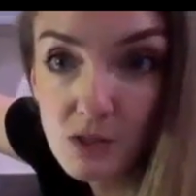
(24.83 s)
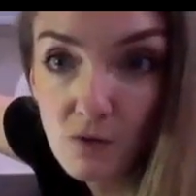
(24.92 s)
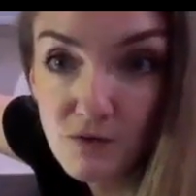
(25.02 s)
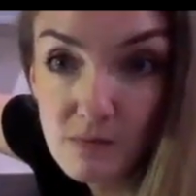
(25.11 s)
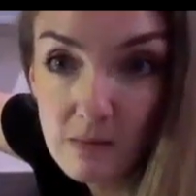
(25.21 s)

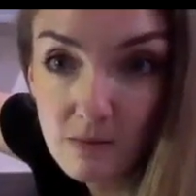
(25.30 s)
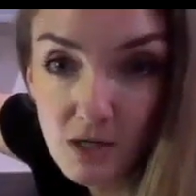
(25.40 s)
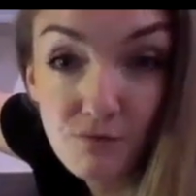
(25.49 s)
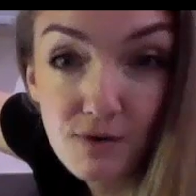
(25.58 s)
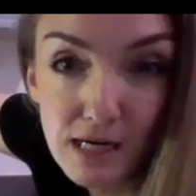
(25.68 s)
Often people
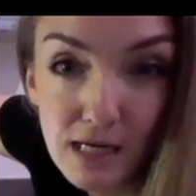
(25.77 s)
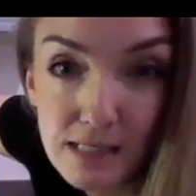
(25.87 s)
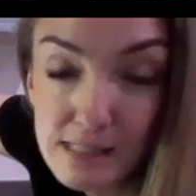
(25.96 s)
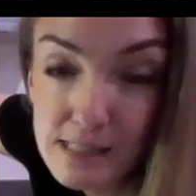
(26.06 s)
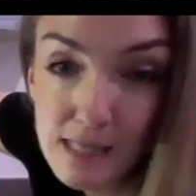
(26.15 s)
don't
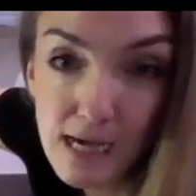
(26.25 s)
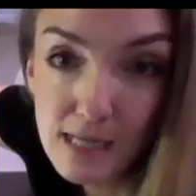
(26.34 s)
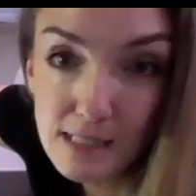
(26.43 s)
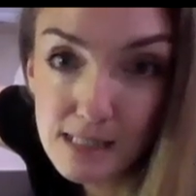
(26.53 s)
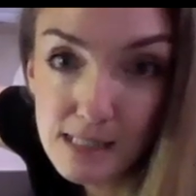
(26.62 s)
realize
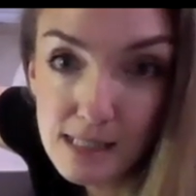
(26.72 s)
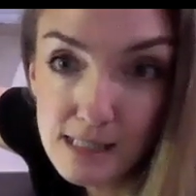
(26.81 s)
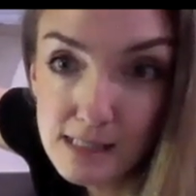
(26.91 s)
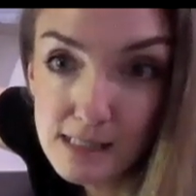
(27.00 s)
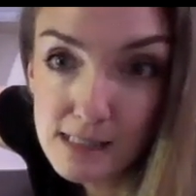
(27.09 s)
that
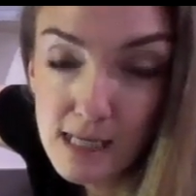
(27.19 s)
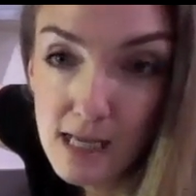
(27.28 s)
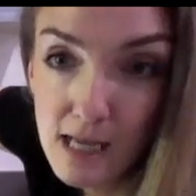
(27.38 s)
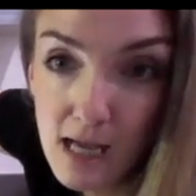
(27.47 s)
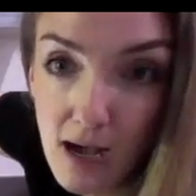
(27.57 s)
is
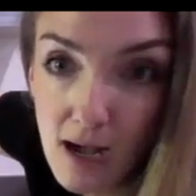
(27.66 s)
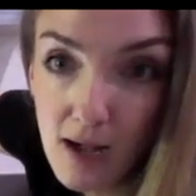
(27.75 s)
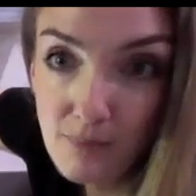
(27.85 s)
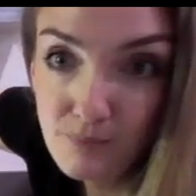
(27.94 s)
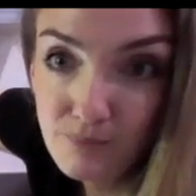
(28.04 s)

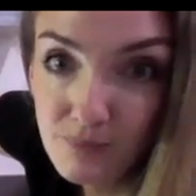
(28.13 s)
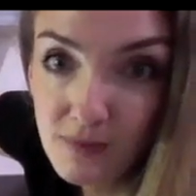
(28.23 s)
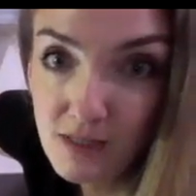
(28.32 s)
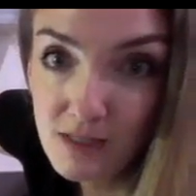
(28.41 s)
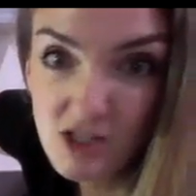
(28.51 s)

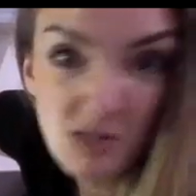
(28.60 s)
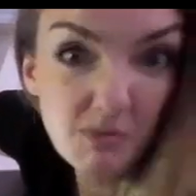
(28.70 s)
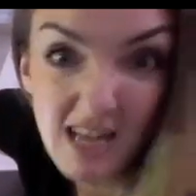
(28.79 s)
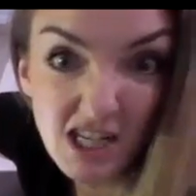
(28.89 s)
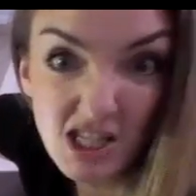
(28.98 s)
just
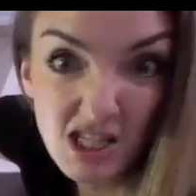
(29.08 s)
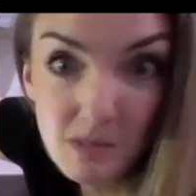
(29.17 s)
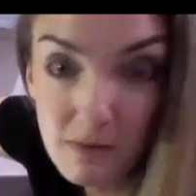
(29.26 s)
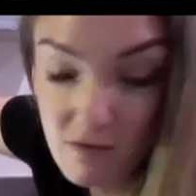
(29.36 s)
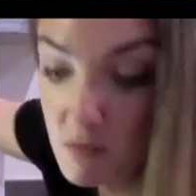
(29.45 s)
protection
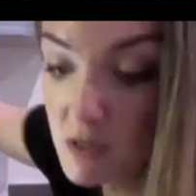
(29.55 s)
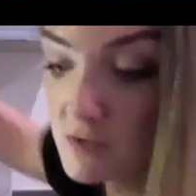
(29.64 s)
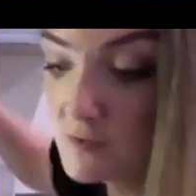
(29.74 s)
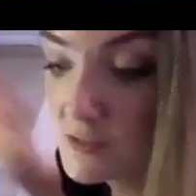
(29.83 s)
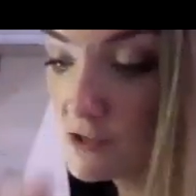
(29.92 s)
to be
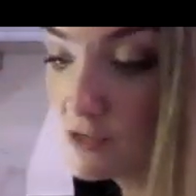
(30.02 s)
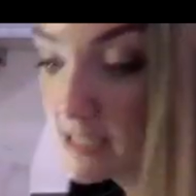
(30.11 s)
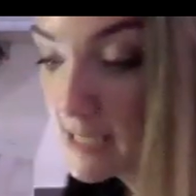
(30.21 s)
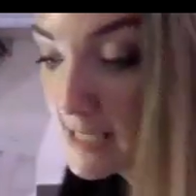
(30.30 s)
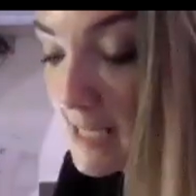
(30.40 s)
removed. So you
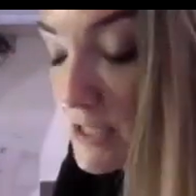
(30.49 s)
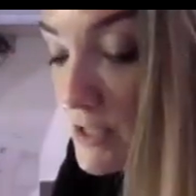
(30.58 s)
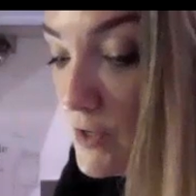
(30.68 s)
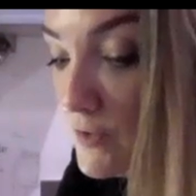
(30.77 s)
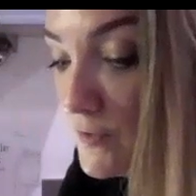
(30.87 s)
can take that
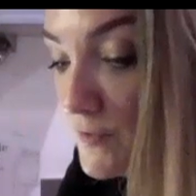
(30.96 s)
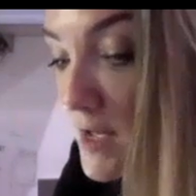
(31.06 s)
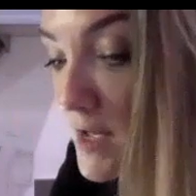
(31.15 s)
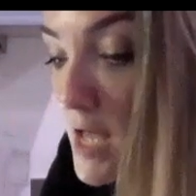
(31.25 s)
off.